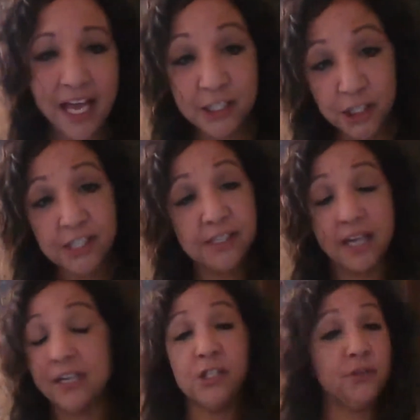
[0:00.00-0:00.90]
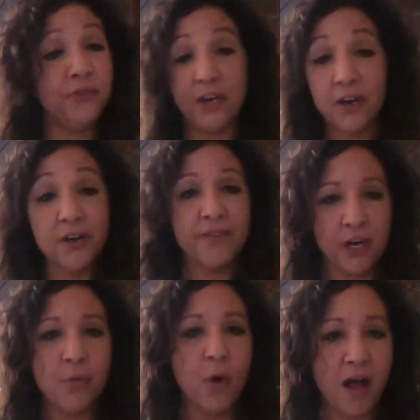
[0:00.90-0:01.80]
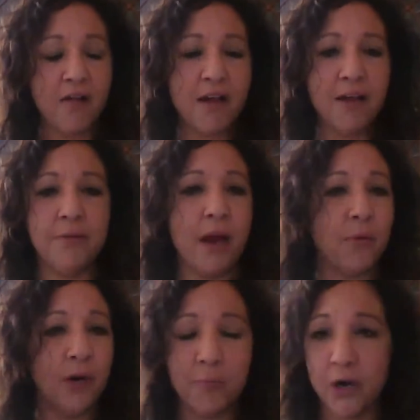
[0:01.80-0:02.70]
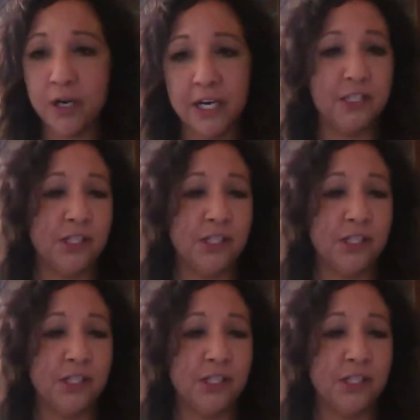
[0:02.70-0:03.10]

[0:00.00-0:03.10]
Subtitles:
and she's going to do very, very well in network marketing.